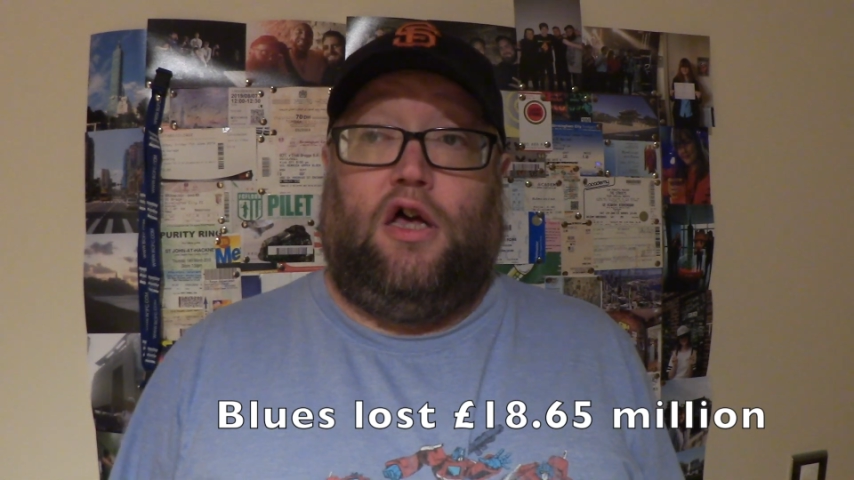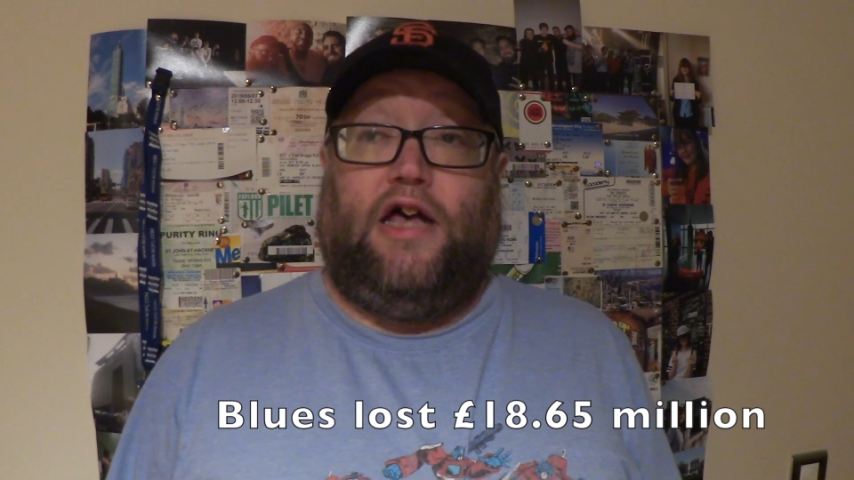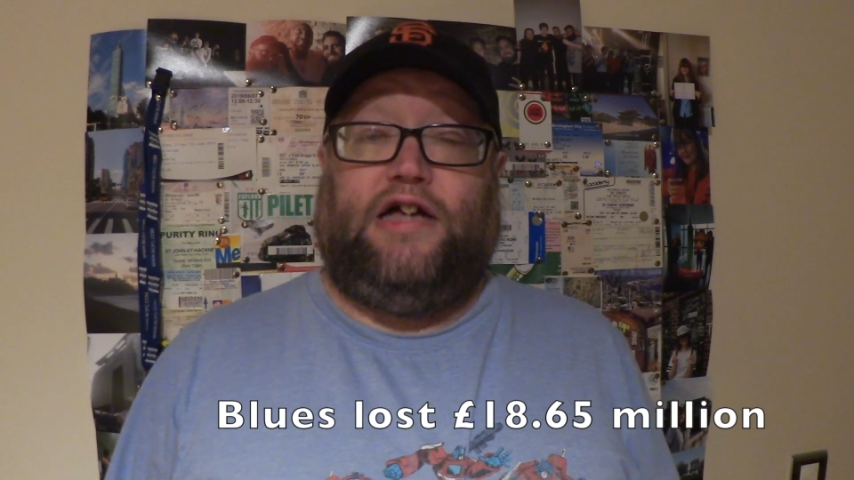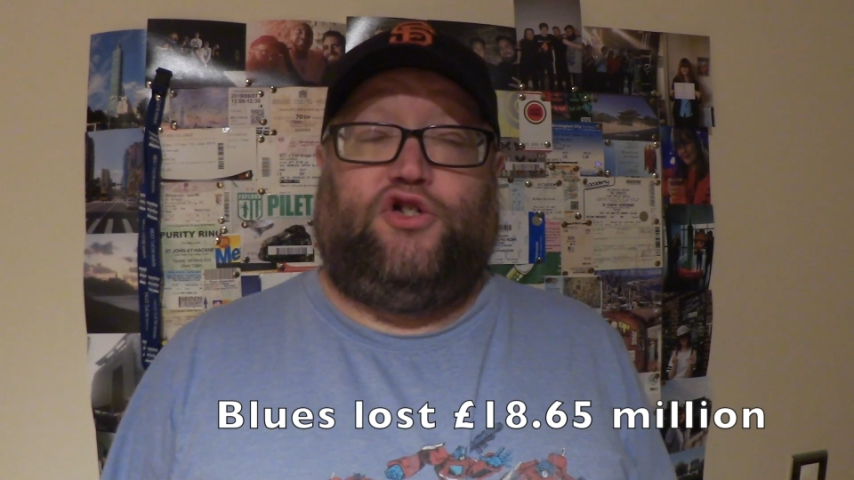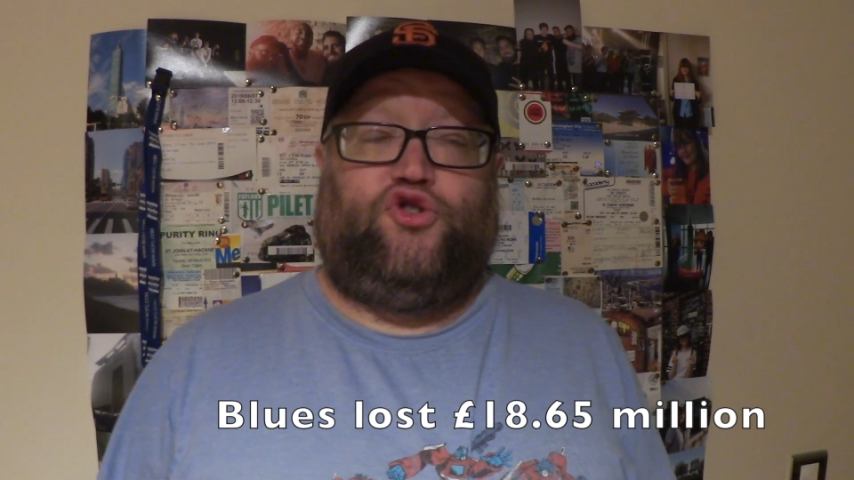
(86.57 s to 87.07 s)

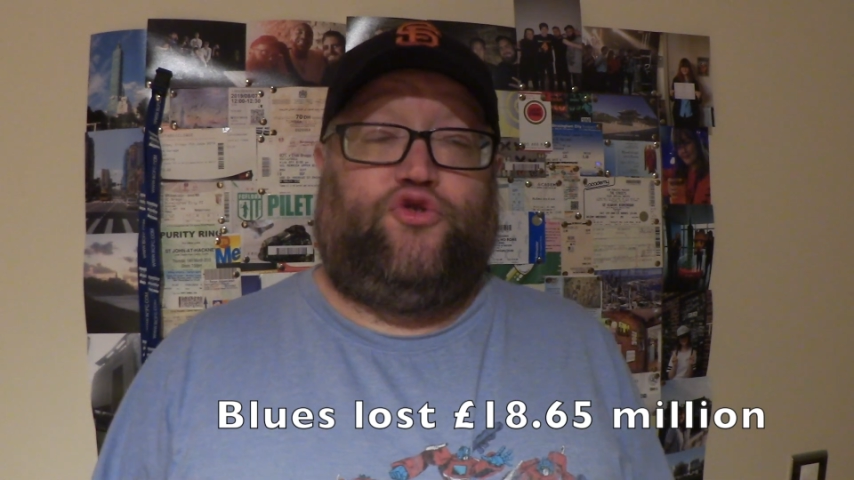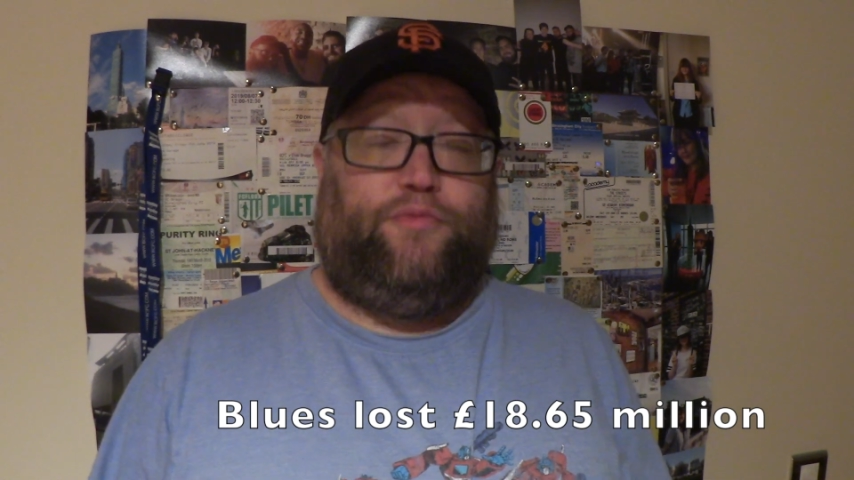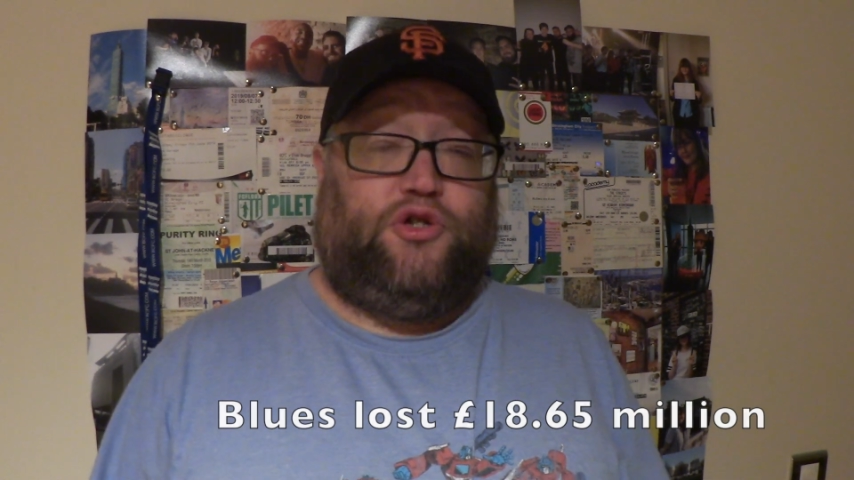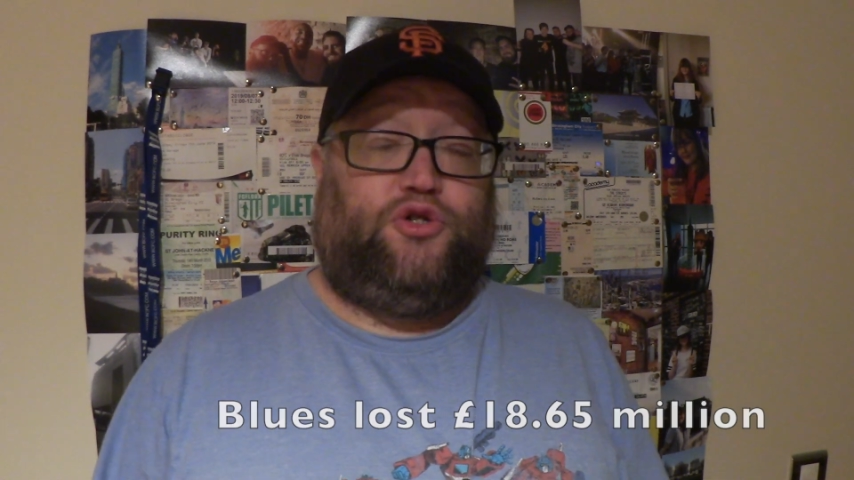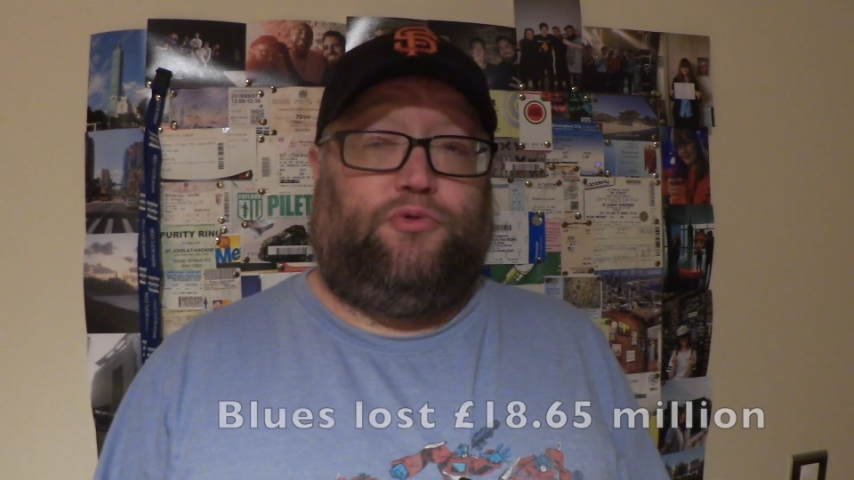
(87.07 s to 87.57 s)
is
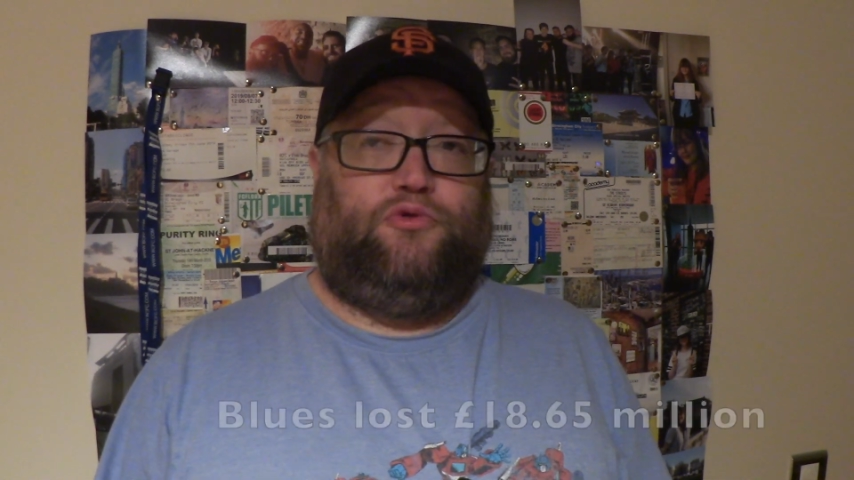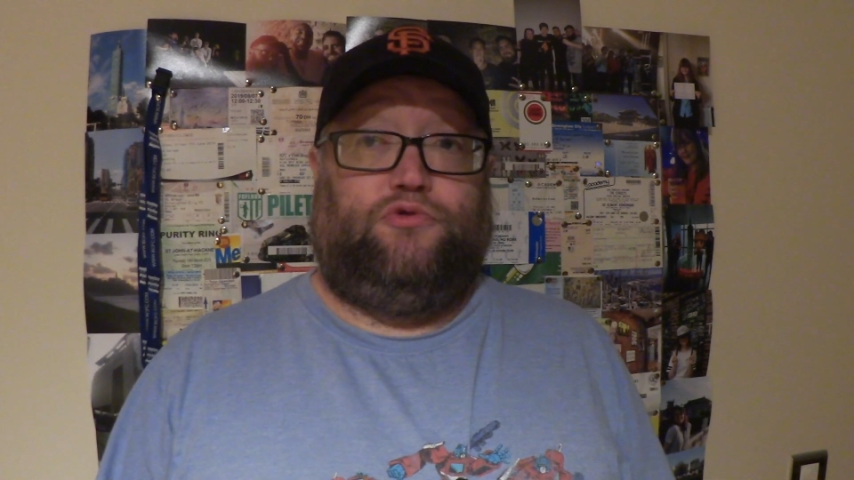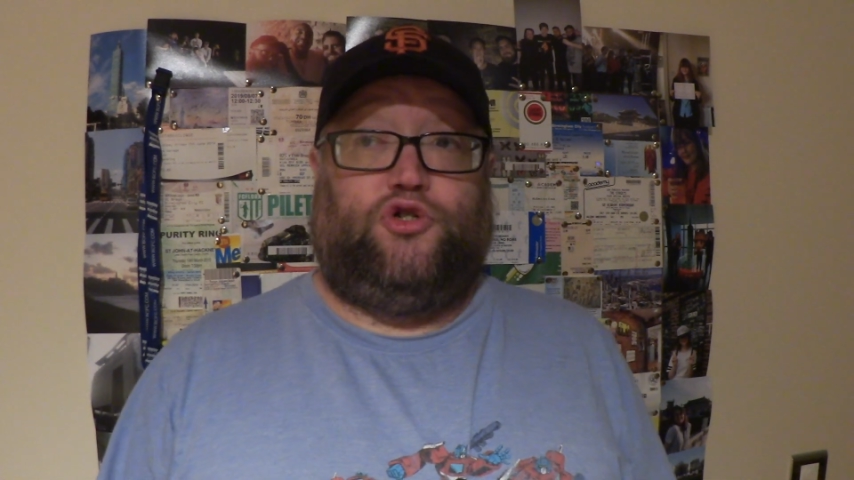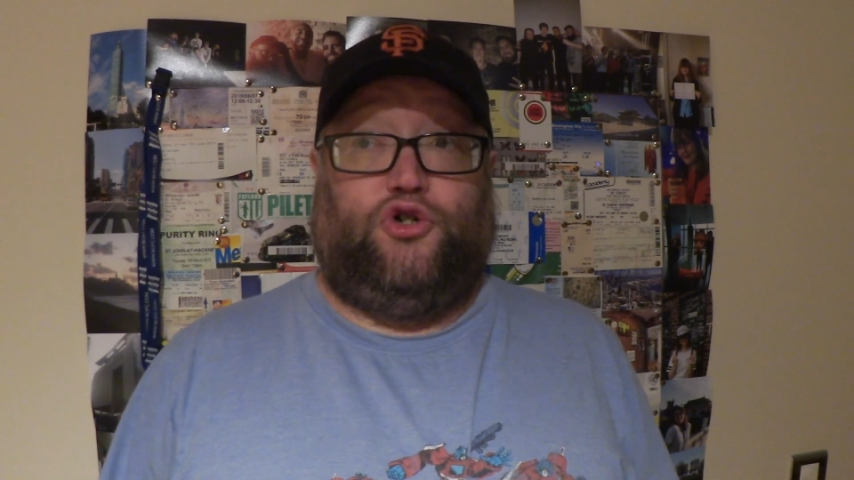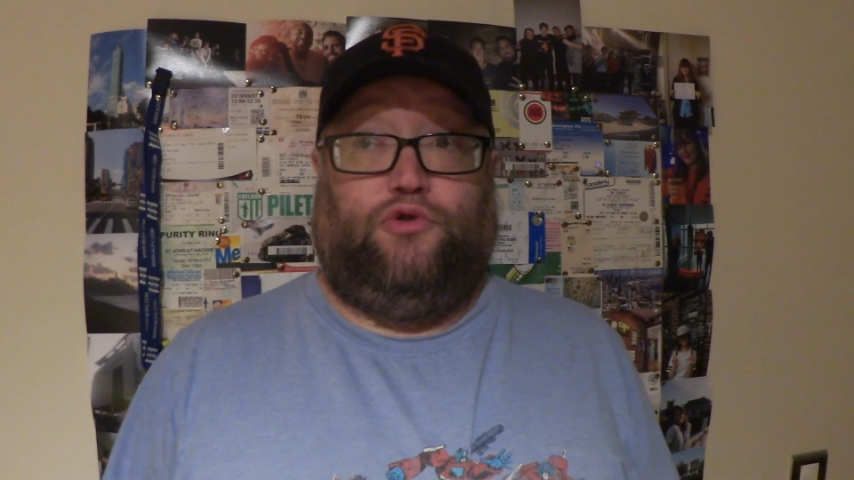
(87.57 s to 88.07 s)

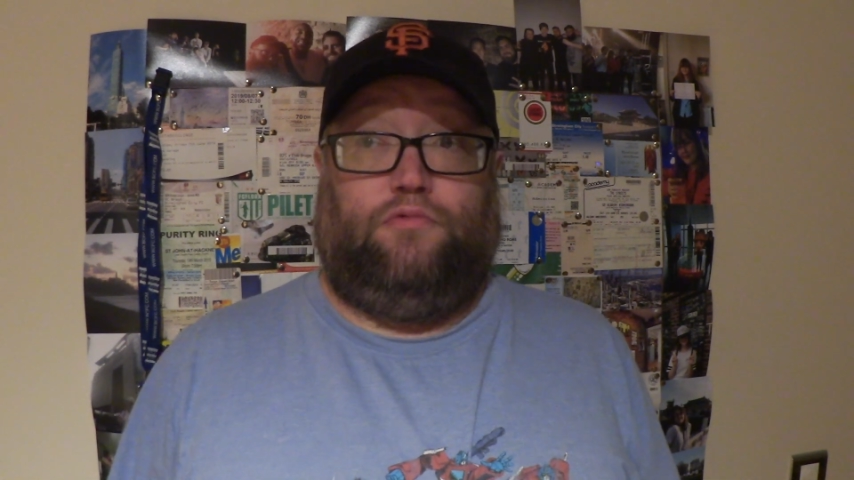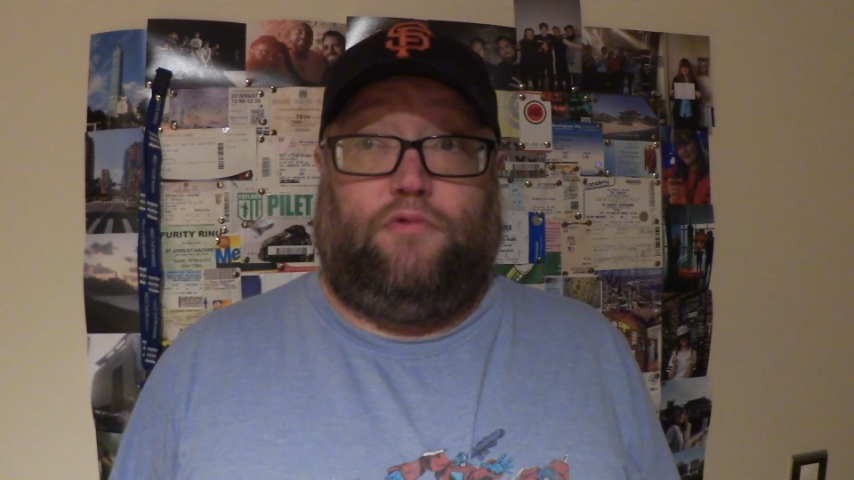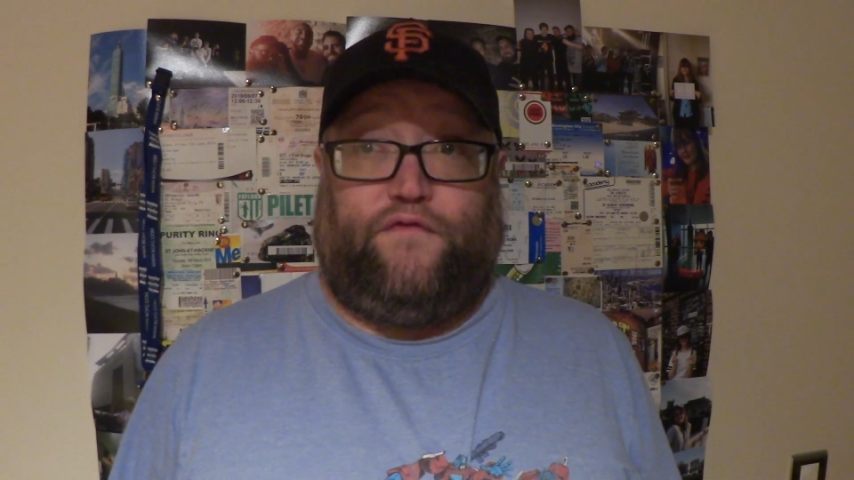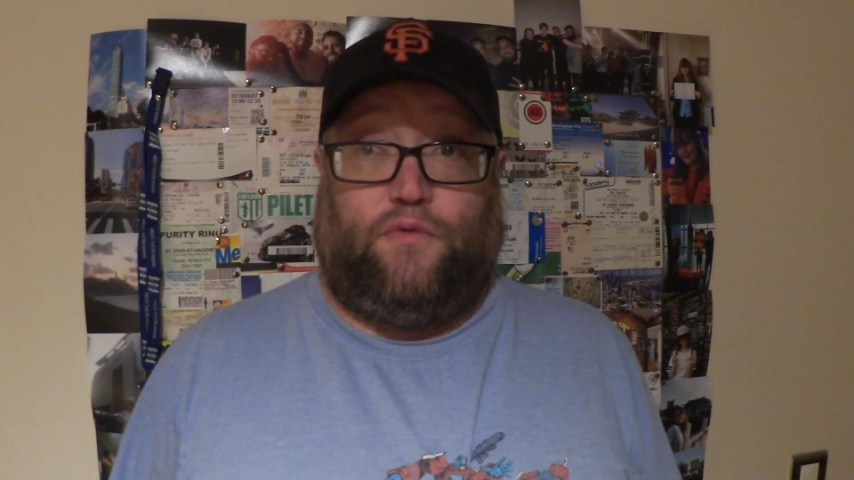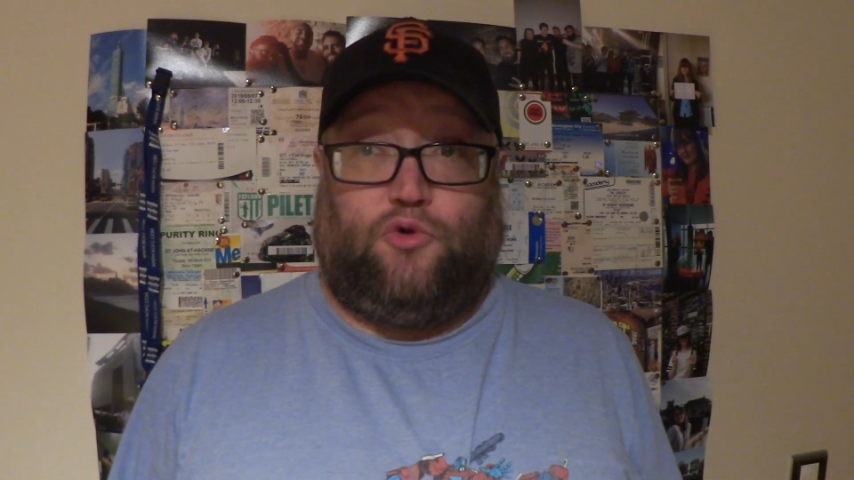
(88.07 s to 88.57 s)
attributable to
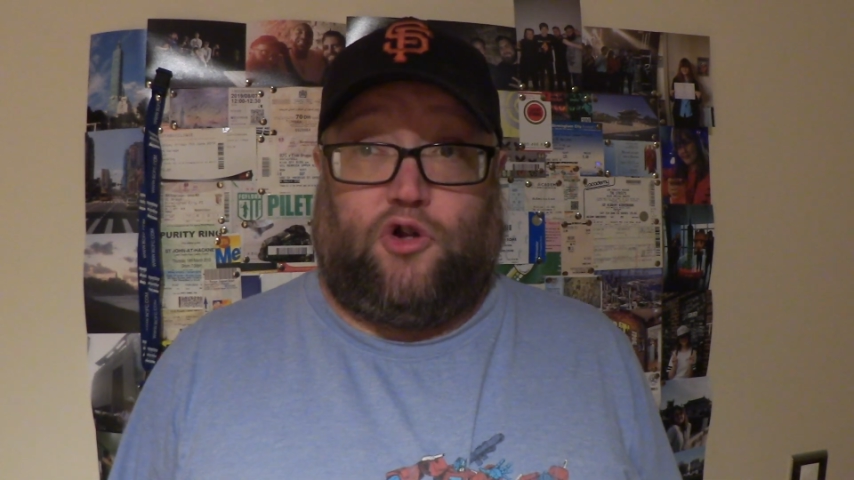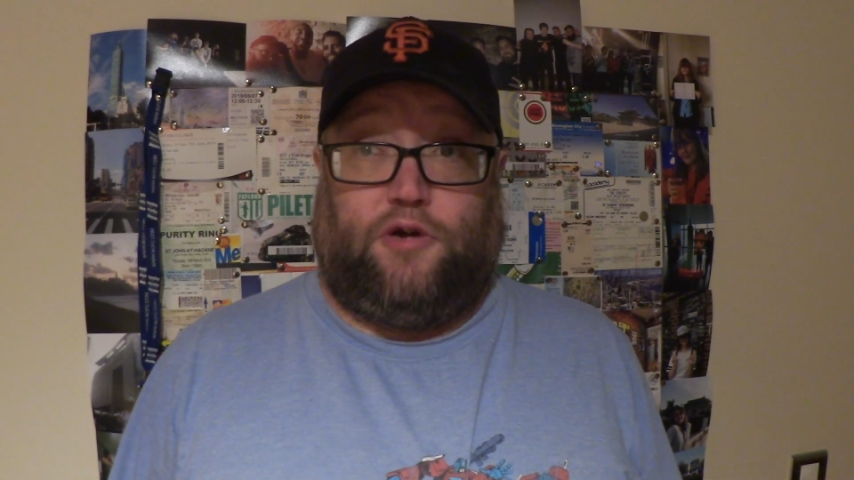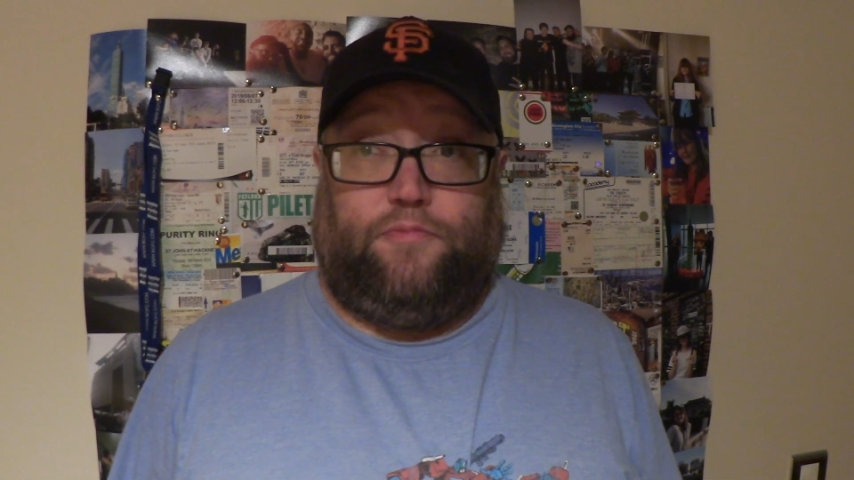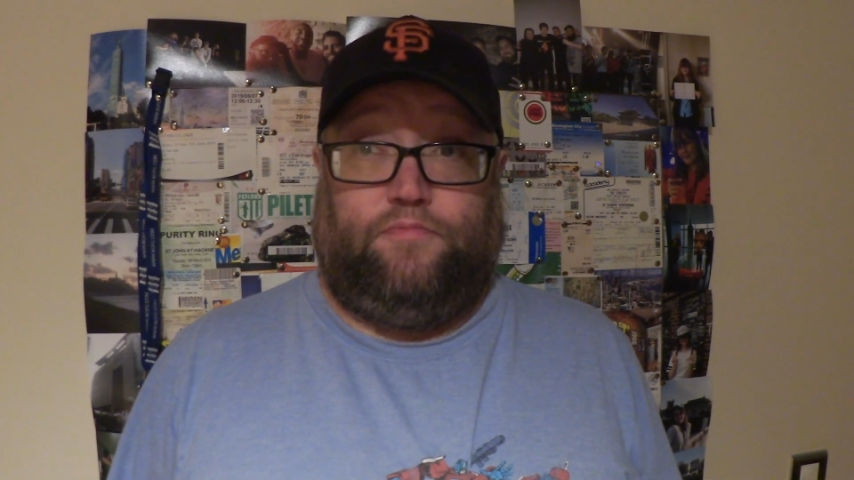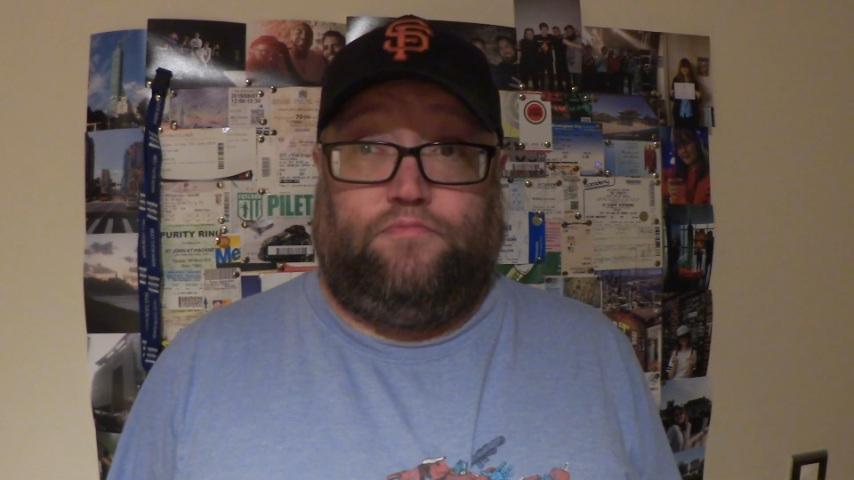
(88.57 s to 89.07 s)
the football club.